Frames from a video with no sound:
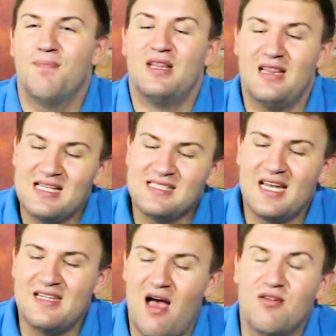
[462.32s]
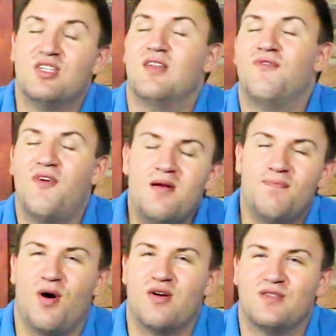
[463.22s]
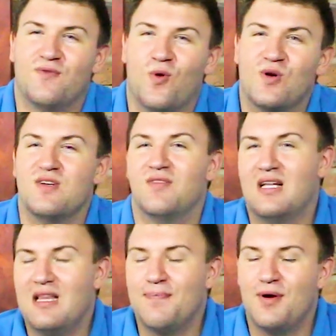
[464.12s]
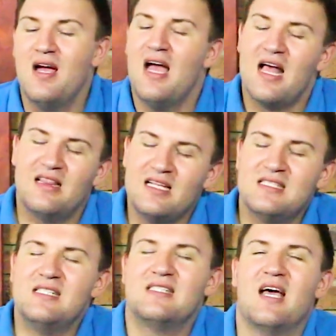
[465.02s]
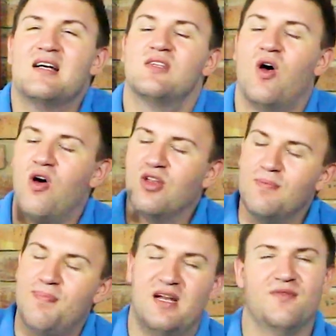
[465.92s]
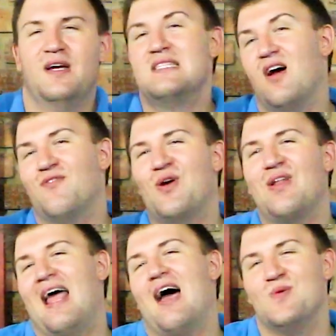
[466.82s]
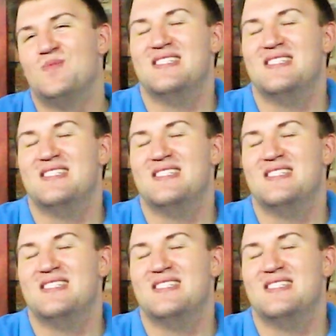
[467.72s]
But let's get now to the fun parts, of course, of the clipper, and let's discuss all the benefits of your LAUBE